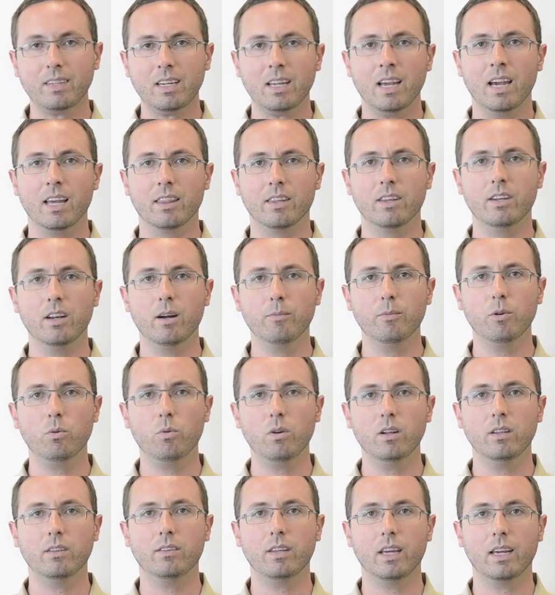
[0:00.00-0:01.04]
And the number
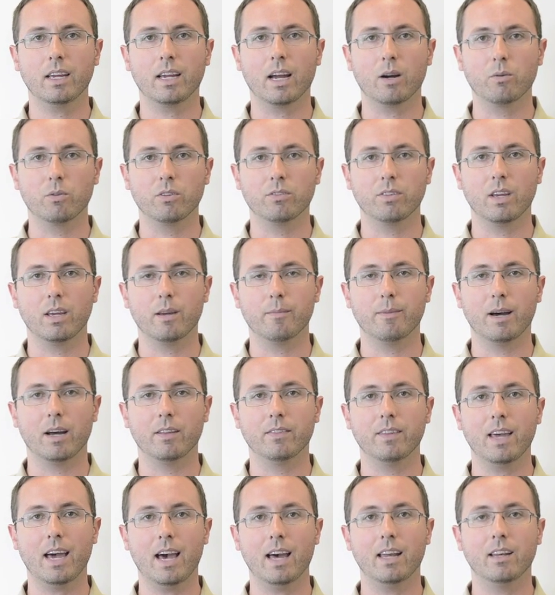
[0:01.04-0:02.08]
one thing I would say
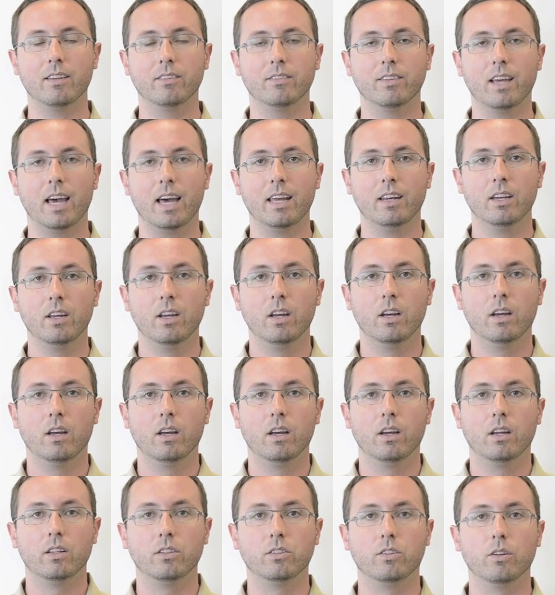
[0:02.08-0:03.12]
about that is that
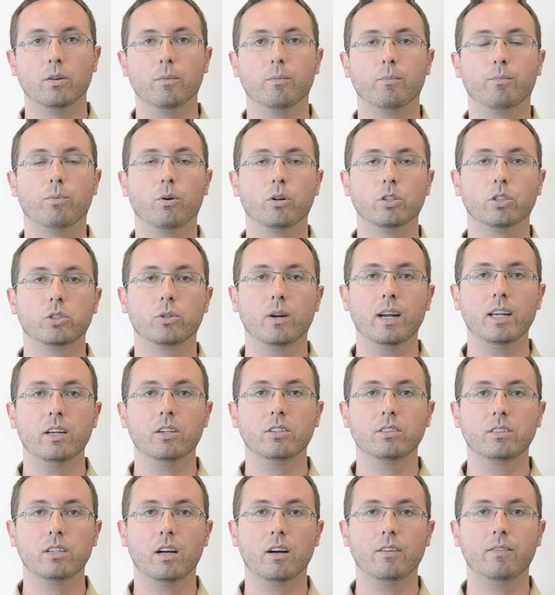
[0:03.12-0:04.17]
portray
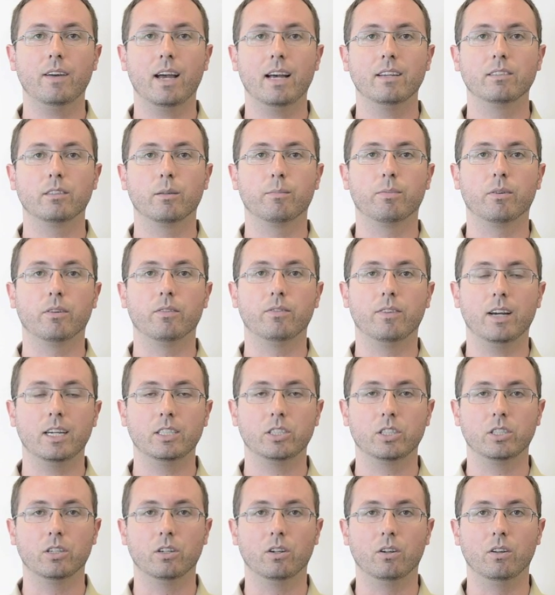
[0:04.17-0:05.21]
yourself as a
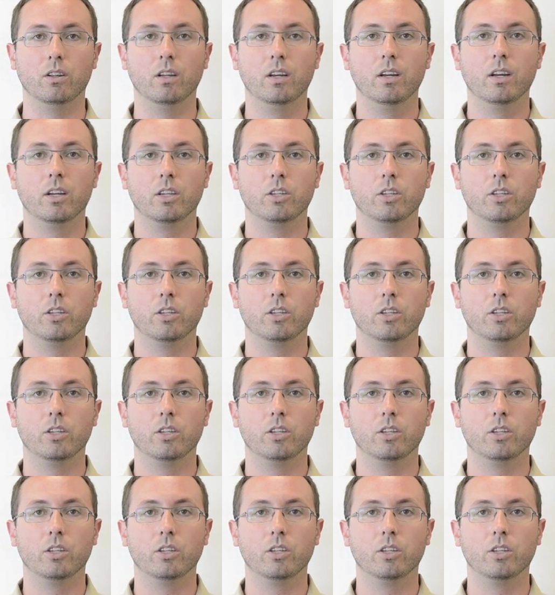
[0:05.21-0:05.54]
professional.